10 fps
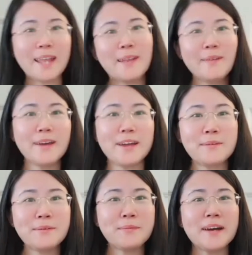Hello
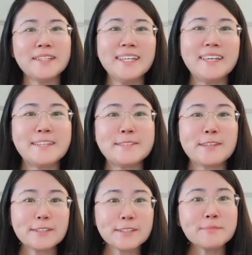everyone, it's
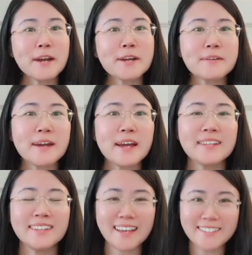Dr. Margaret,
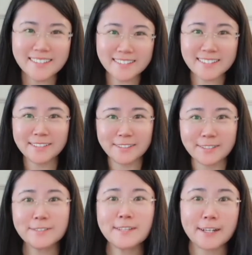licensed
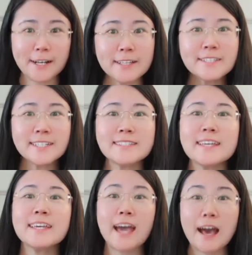clinical psychologist
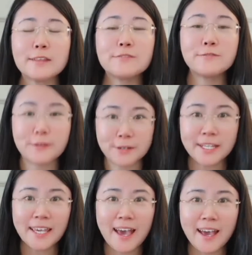in
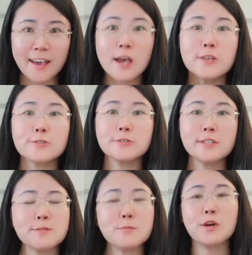California. So
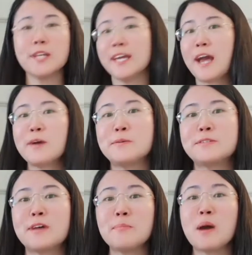this morning I
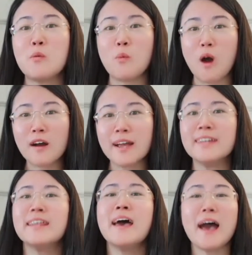was on my walk
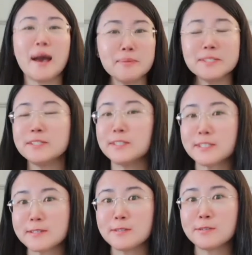and happened to
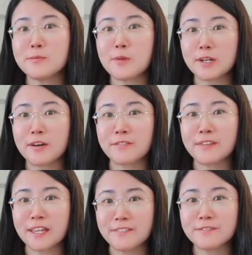listen to one of
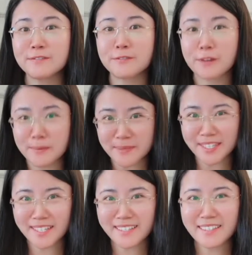Dave
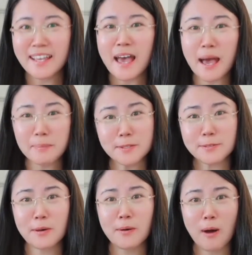Ramsey's
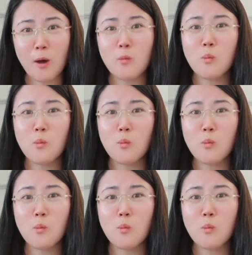episode on